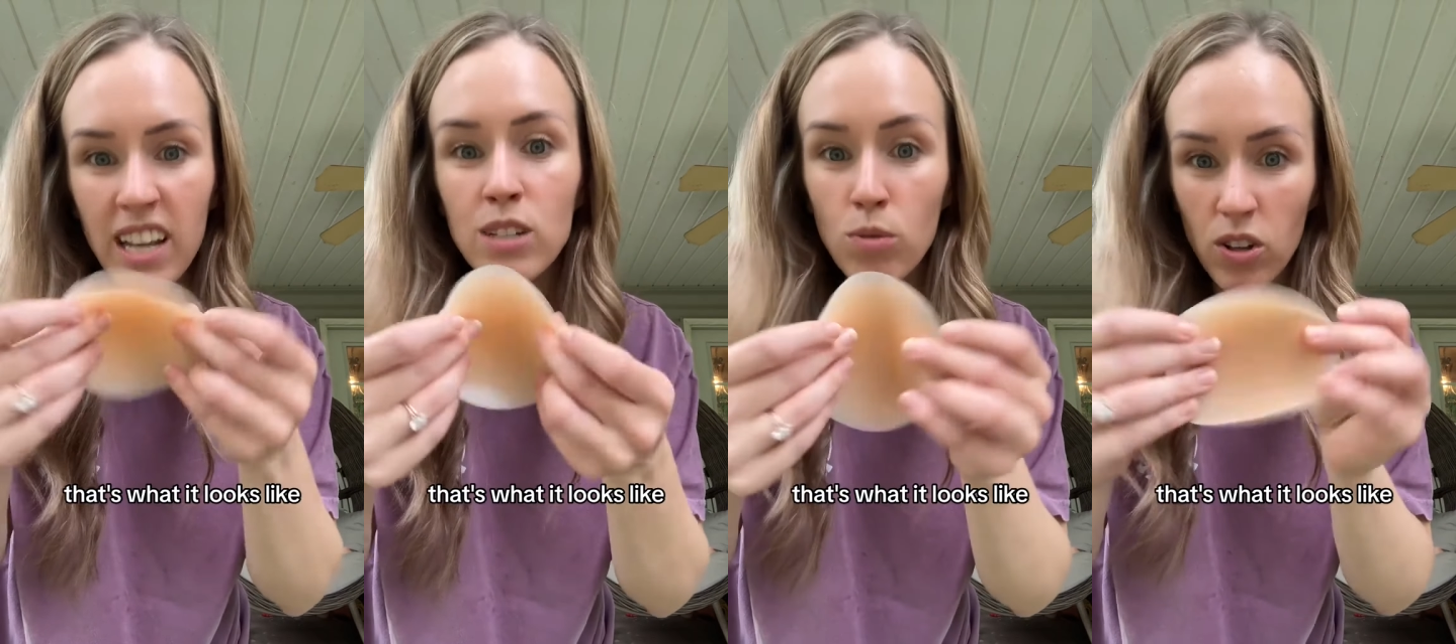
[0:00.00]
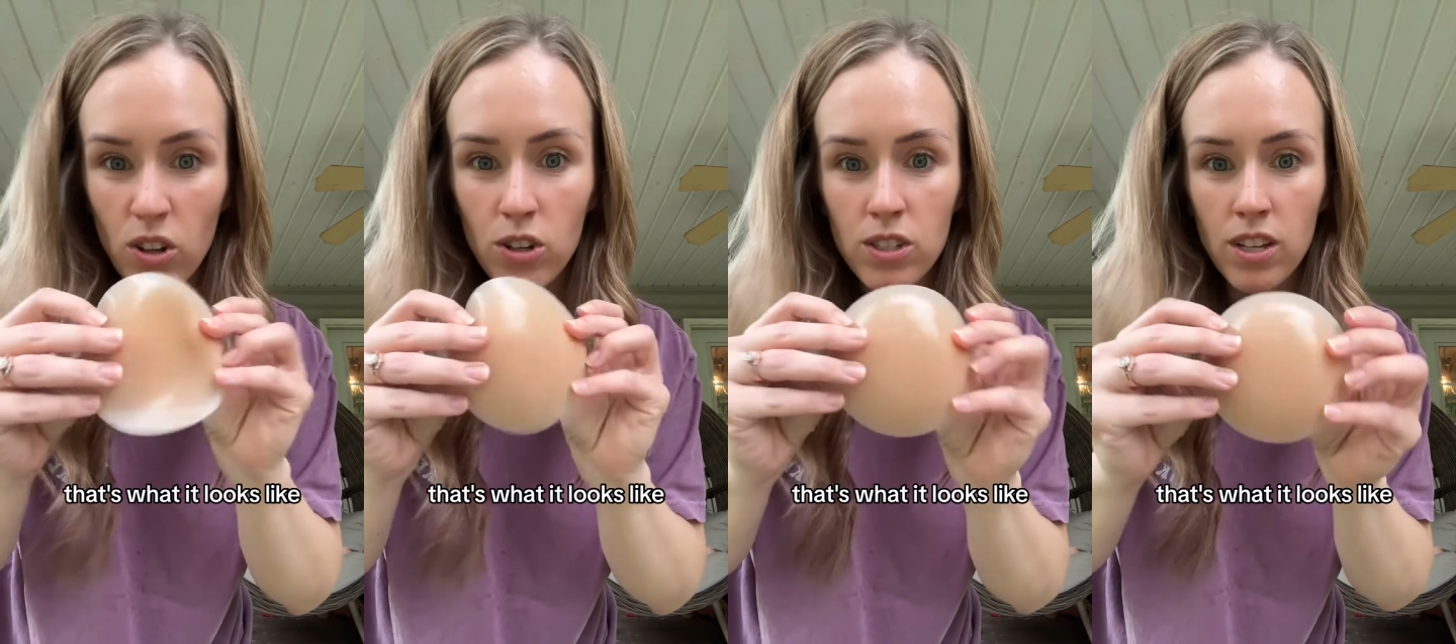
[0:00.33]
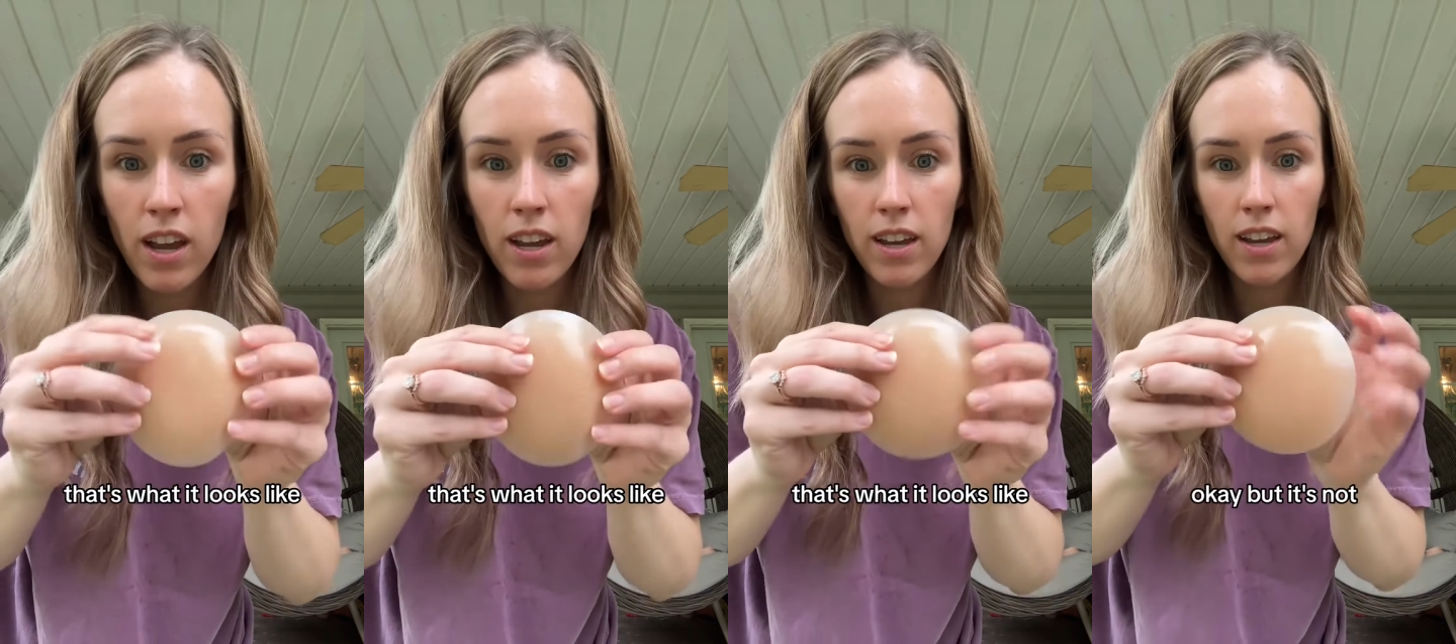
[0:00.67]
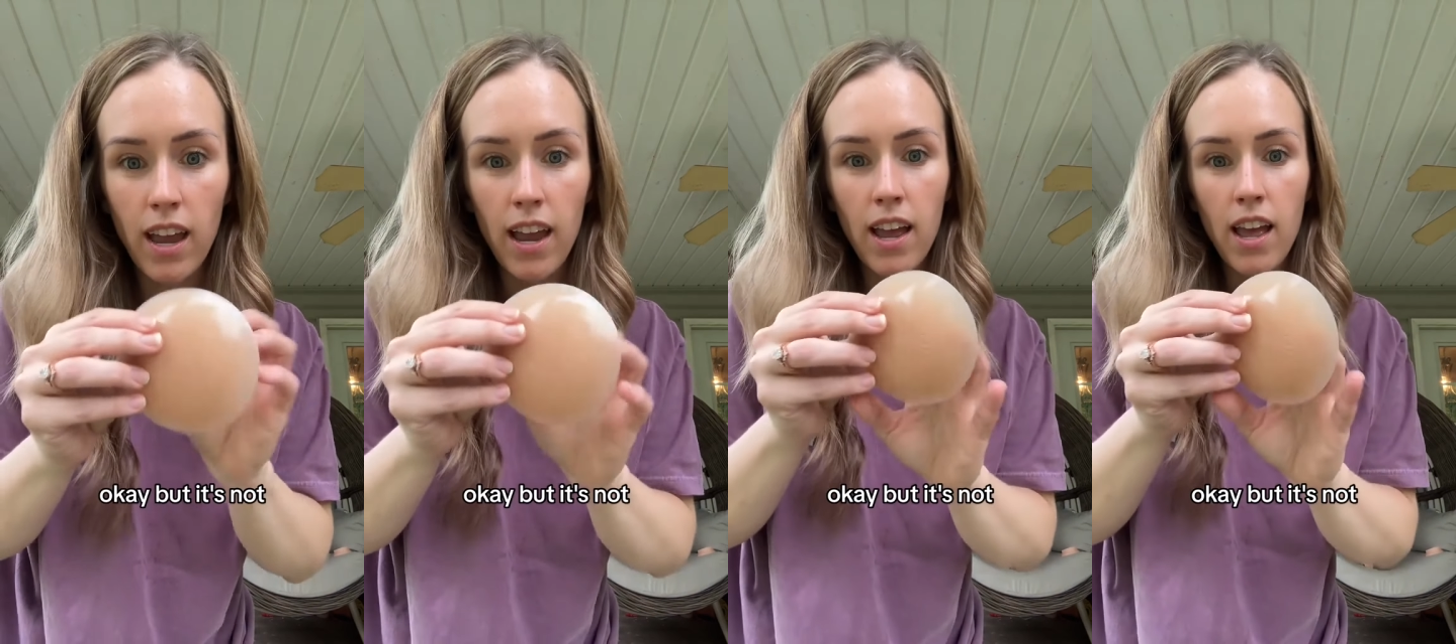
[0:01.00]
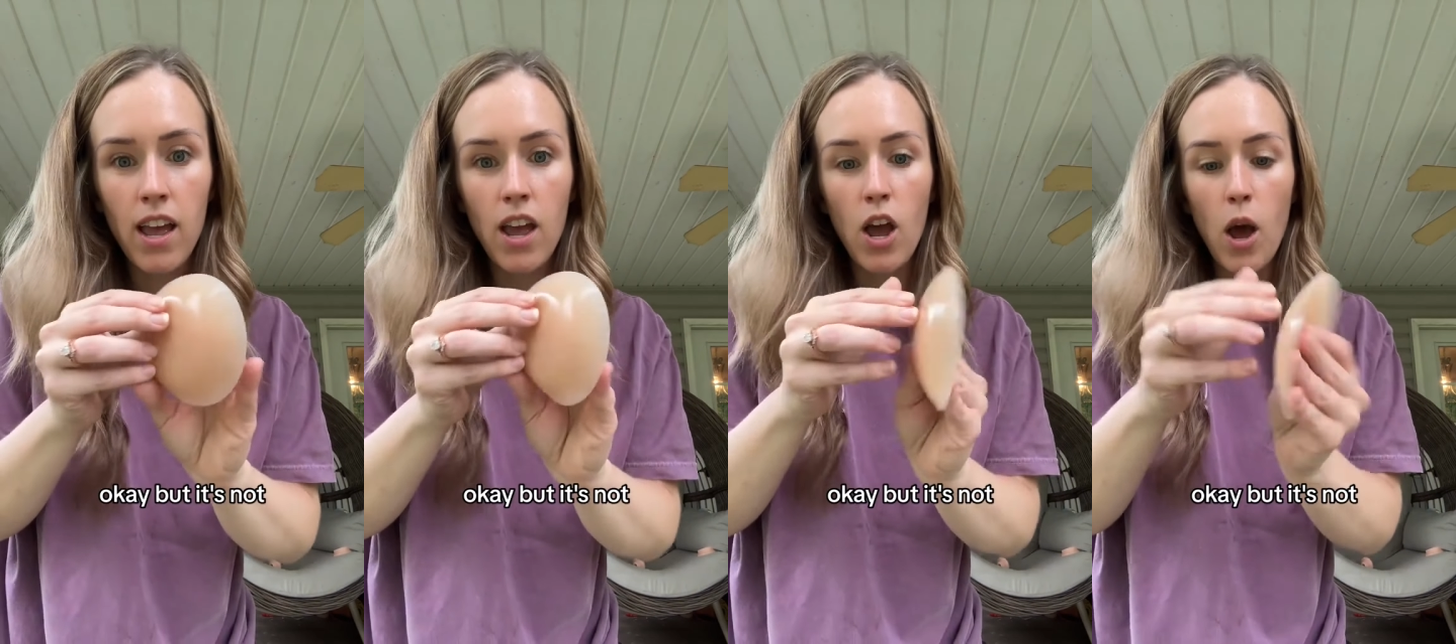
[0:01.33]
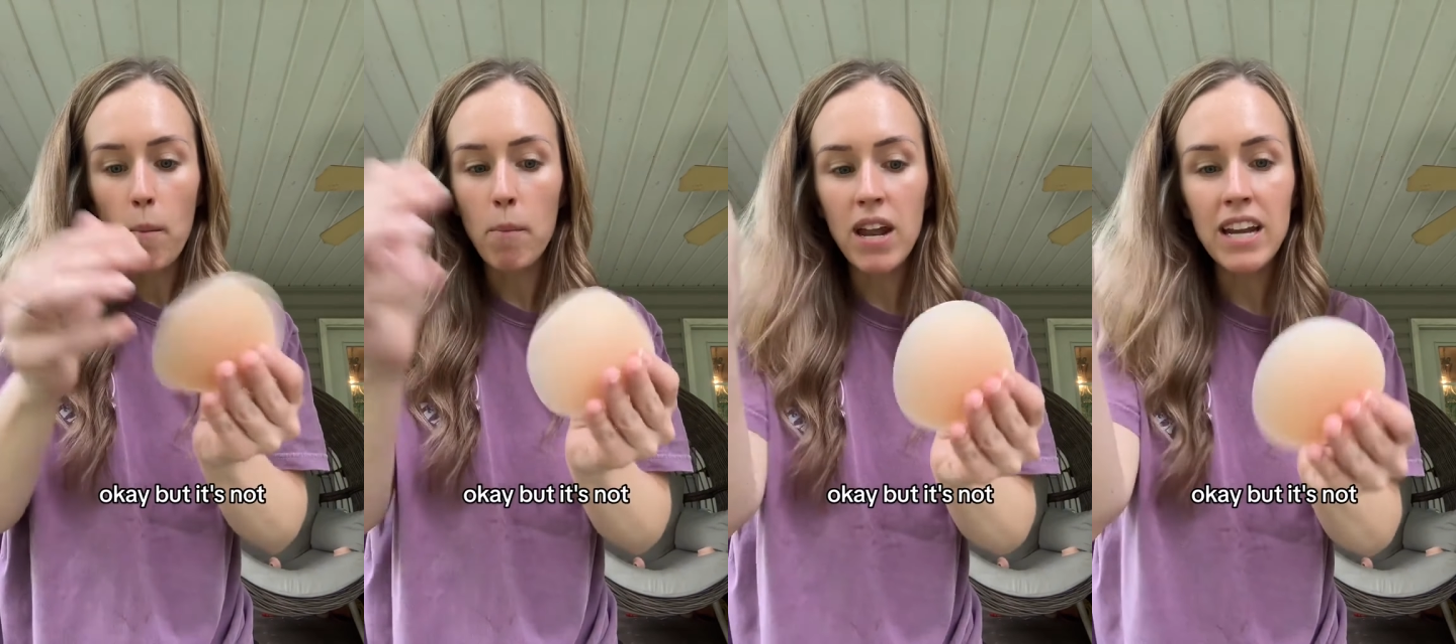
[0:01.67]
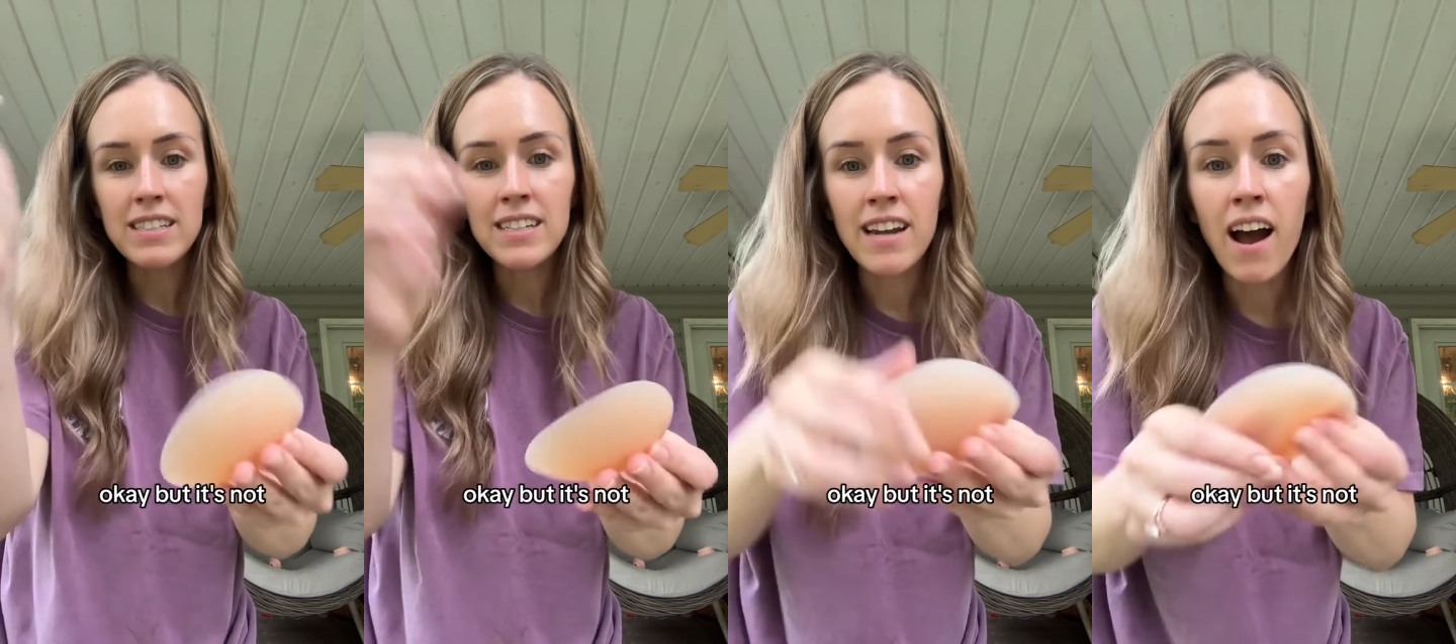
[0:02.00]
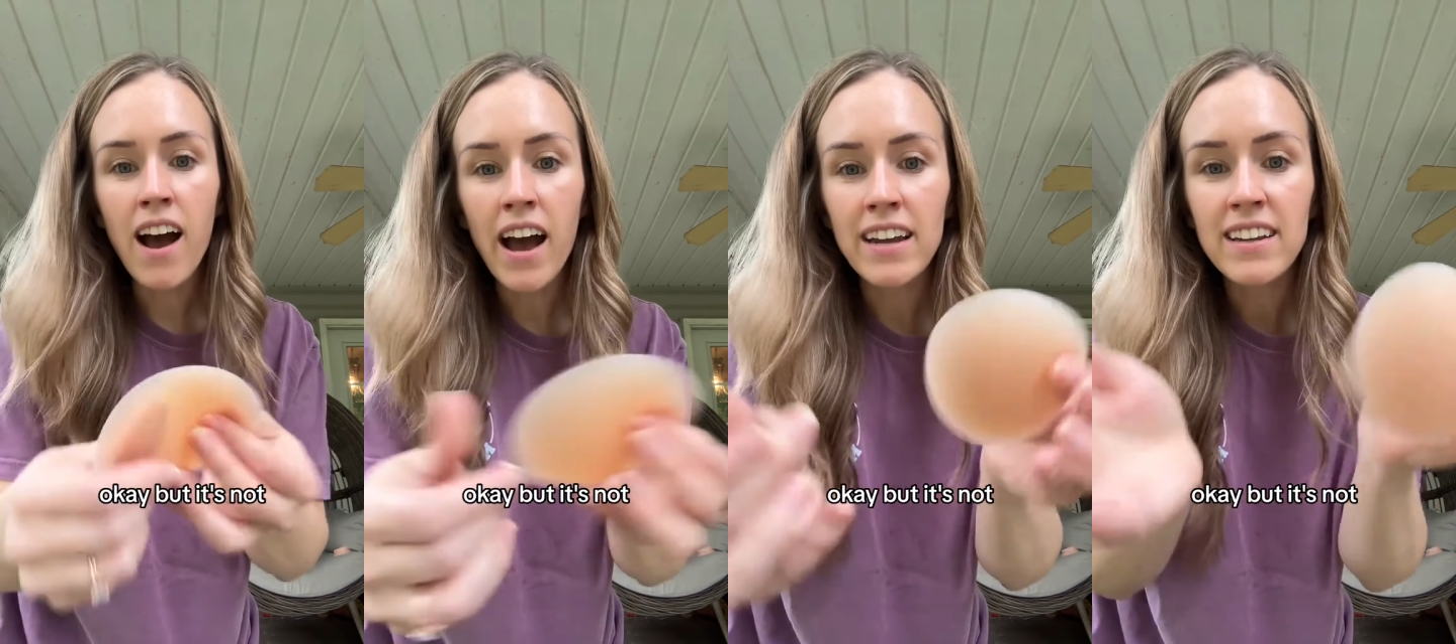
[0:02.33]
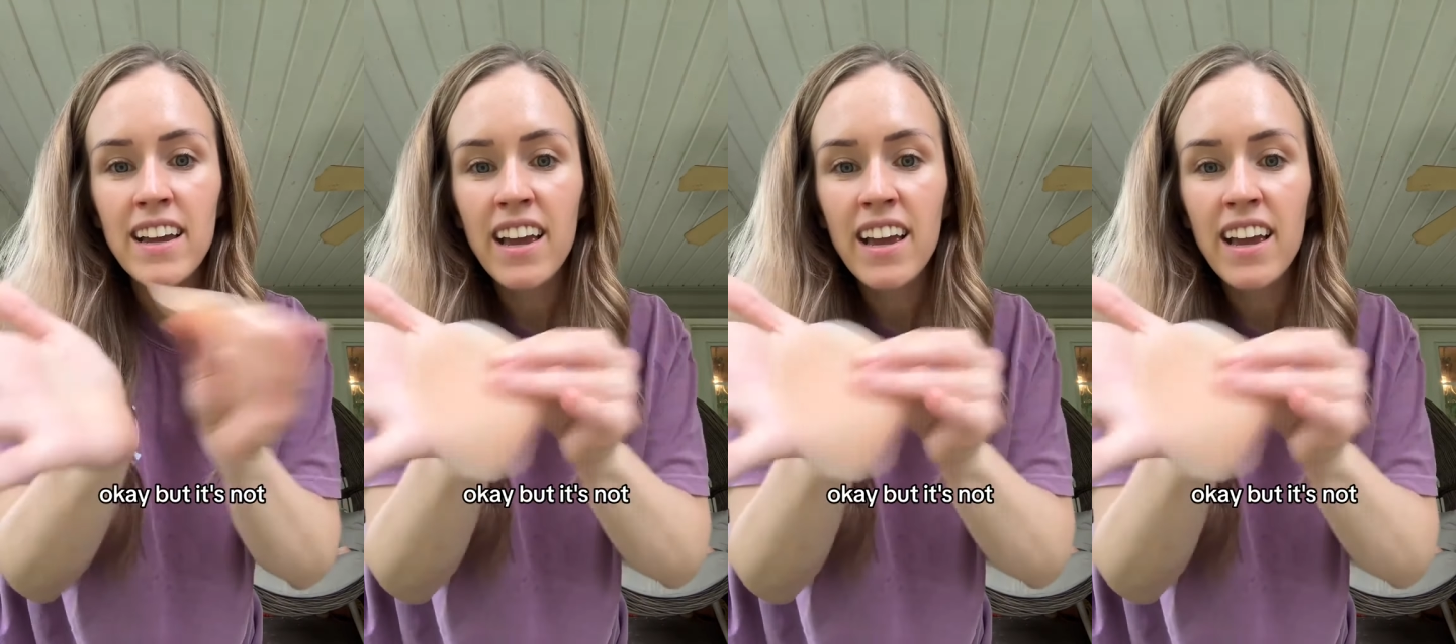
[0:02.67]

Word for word: That's what it looks like, okay? But it's not.